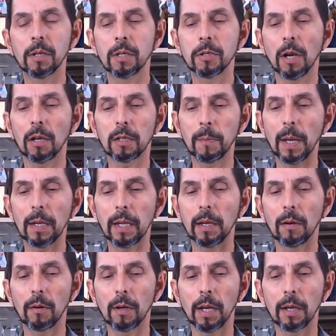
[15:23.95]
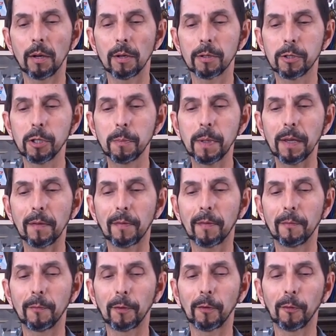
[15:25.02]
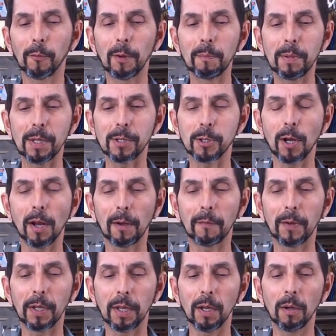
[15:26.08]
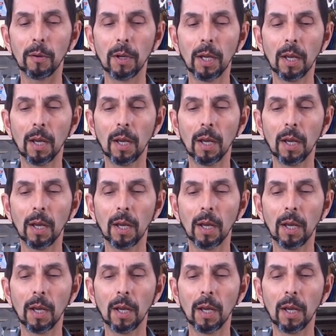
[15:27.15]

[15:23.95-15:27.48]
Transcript: talked about in our two-piece versus one-piece shock video,